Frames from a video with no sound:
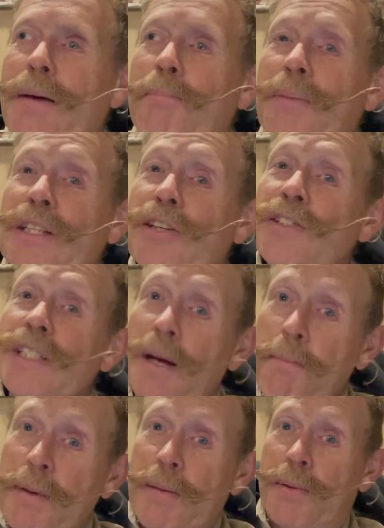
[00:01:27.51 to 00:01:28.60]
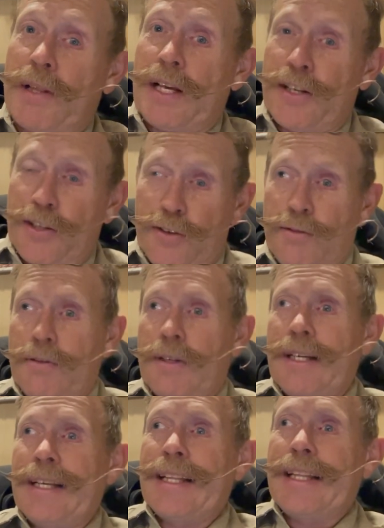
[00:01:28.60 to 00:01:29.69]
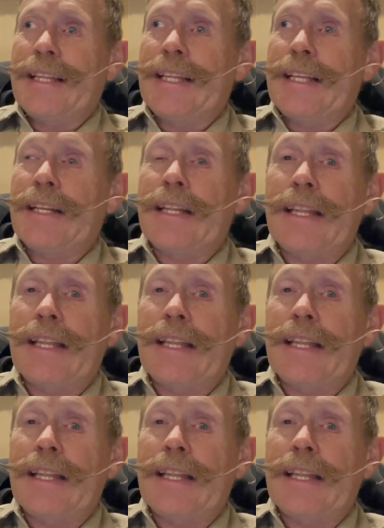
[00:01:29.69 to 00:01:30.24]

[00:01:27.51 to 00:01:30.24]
But there's some people I know that